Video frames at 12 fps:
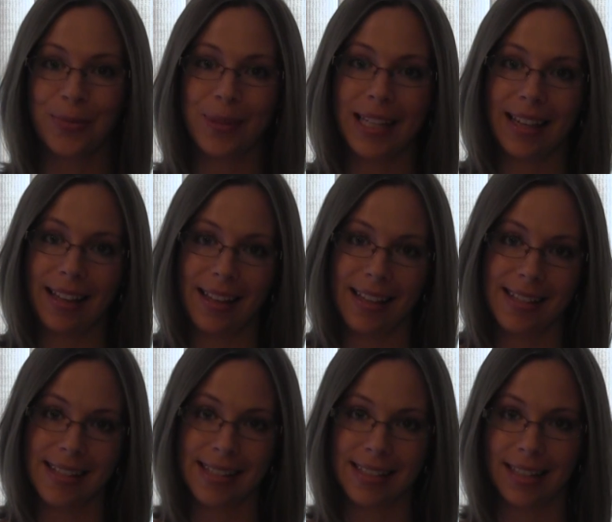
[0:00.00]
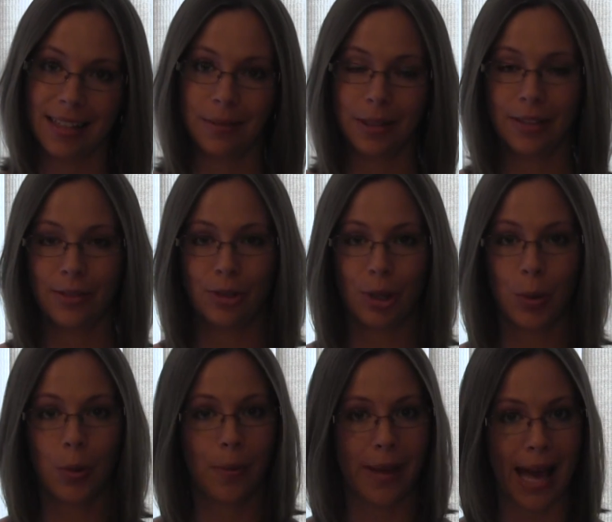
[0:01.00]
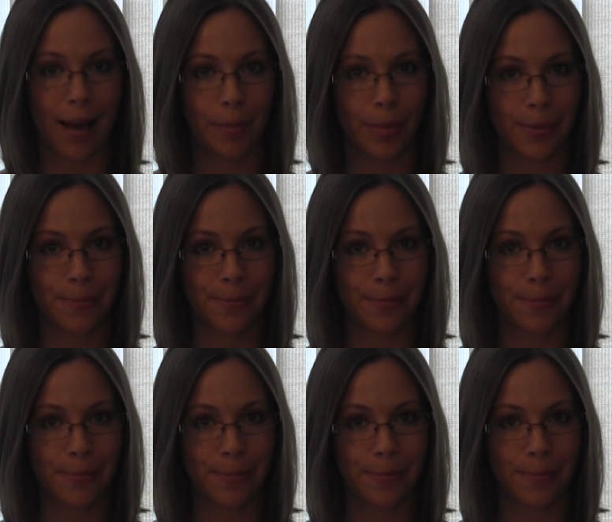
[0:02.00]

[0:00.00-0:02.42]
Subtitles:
because I'm gonna show you a map,